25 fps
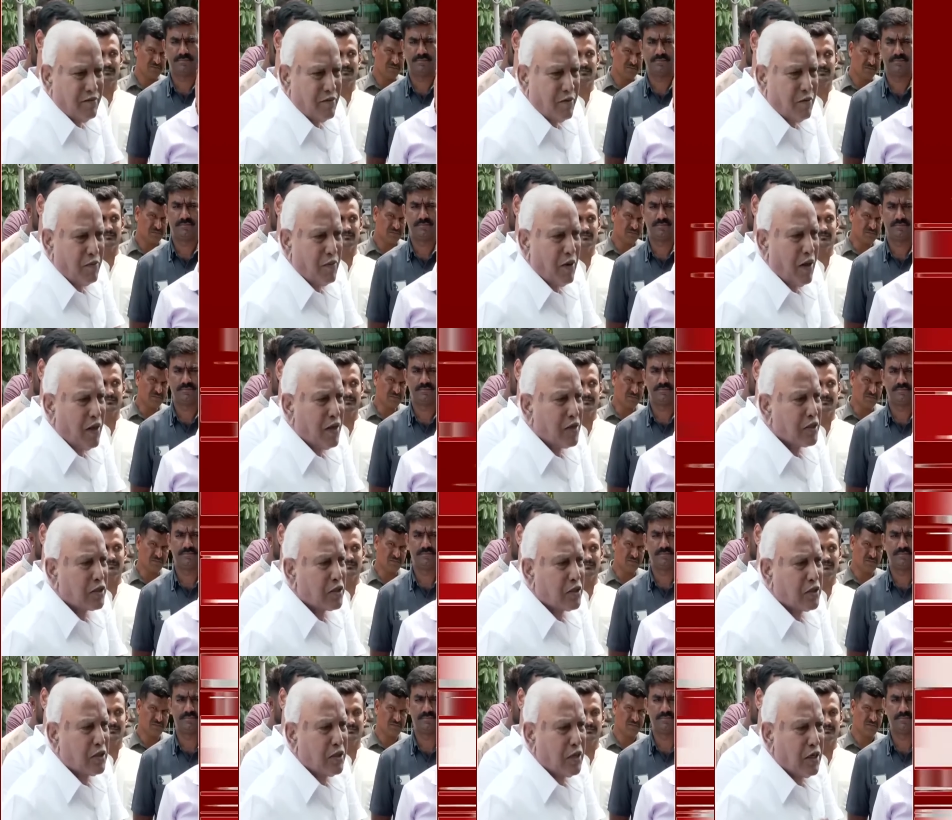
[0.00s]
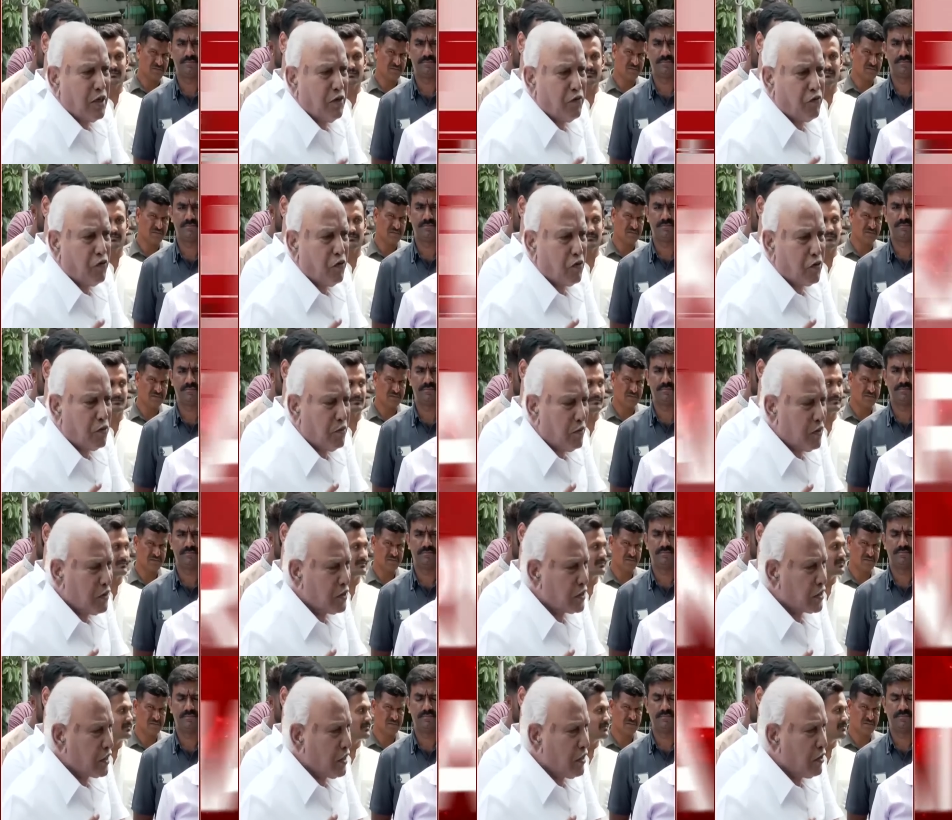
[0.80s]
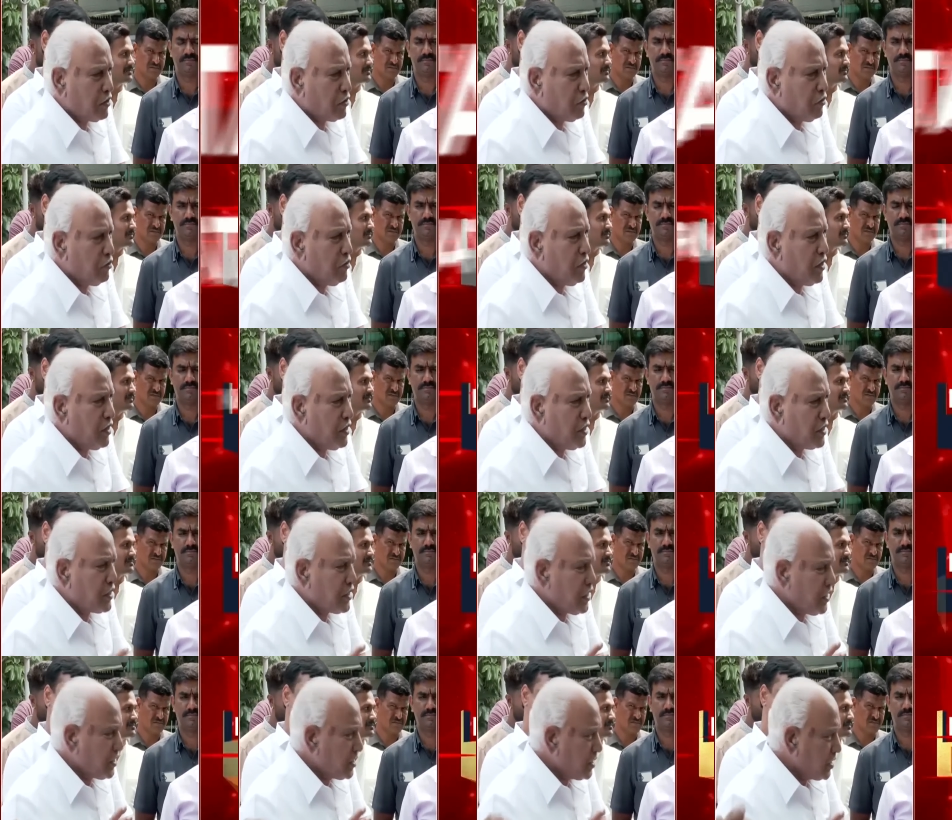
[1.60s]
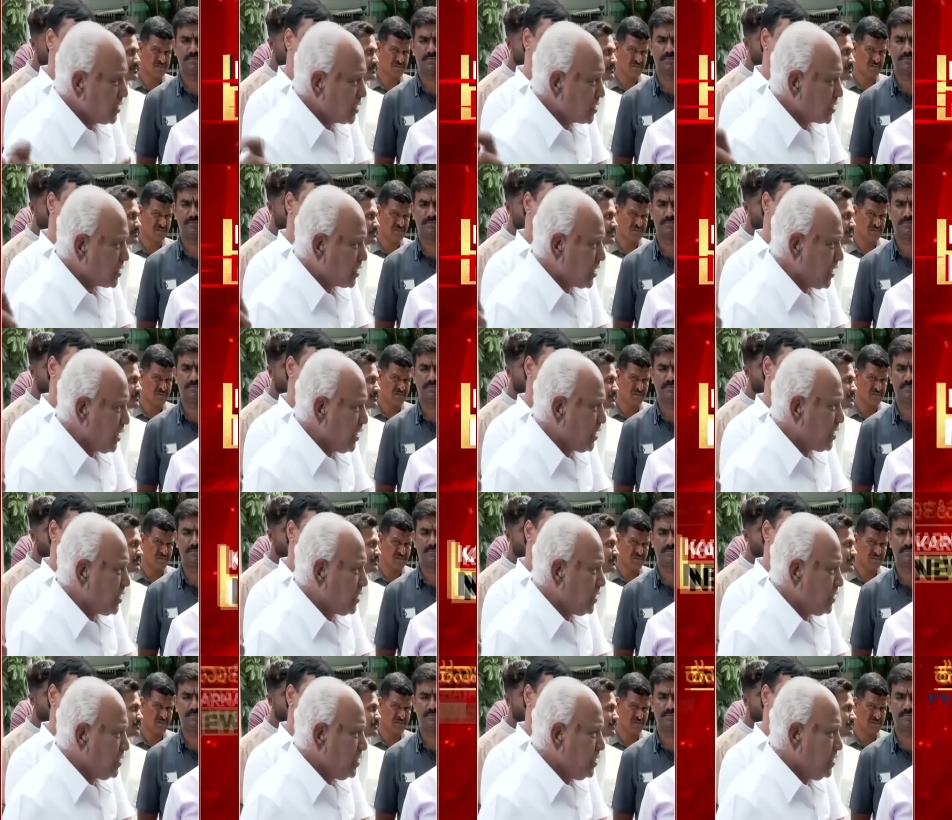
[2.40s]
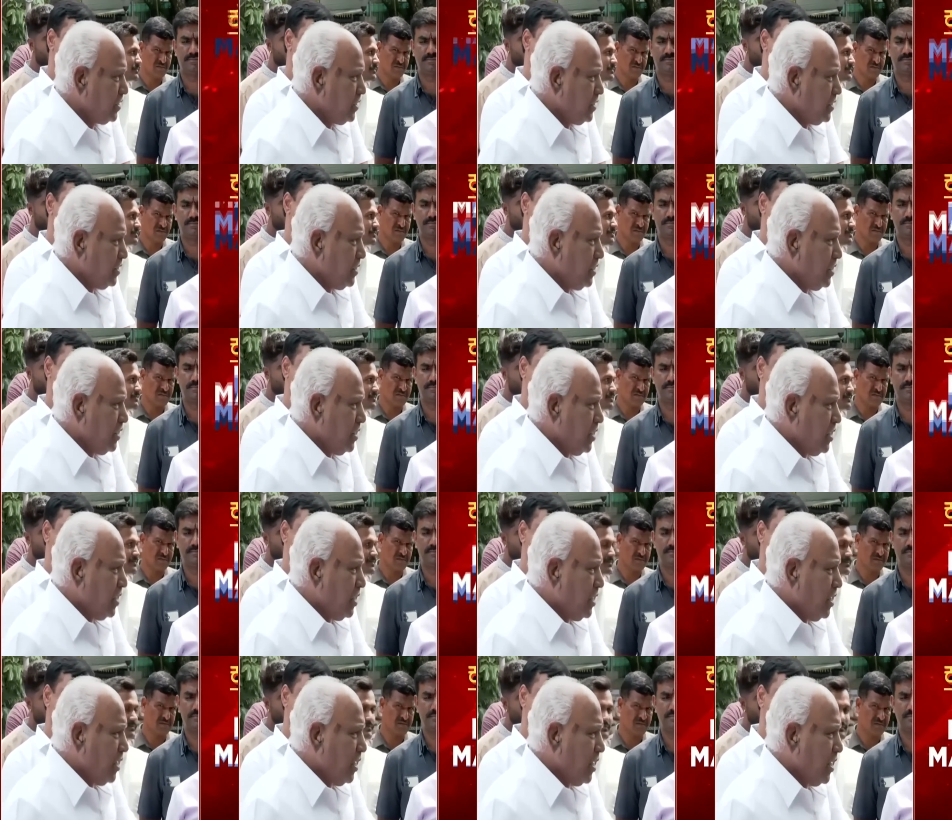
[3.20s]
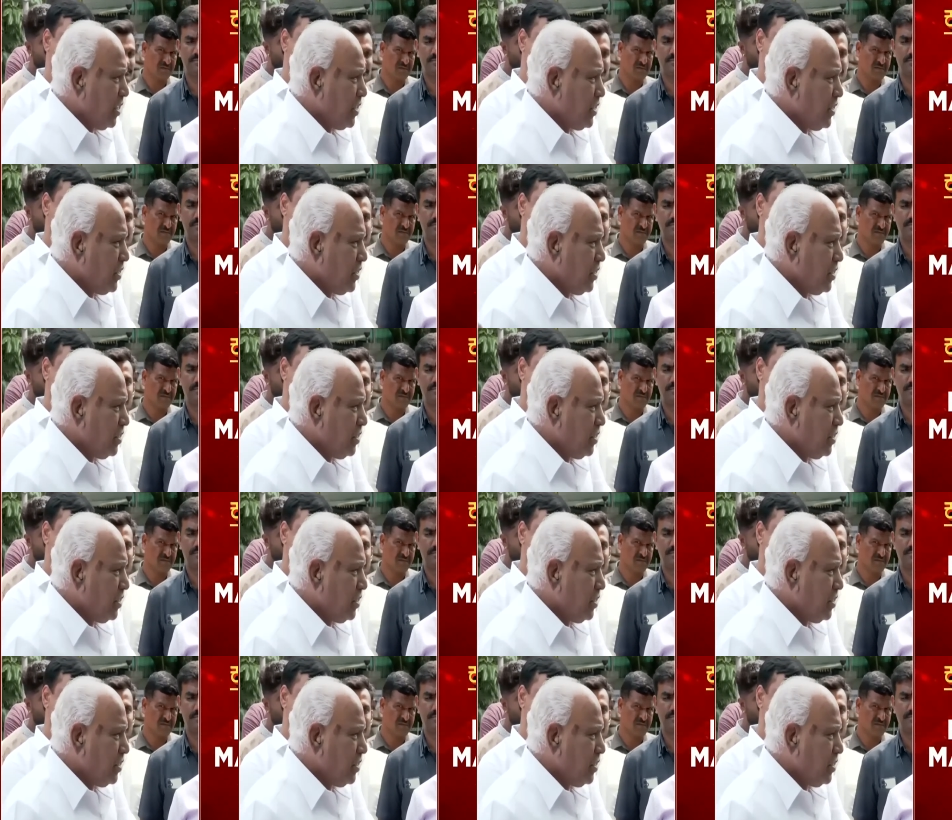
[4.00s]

Speaker 1: From last three, four months, I toured and attended the state, and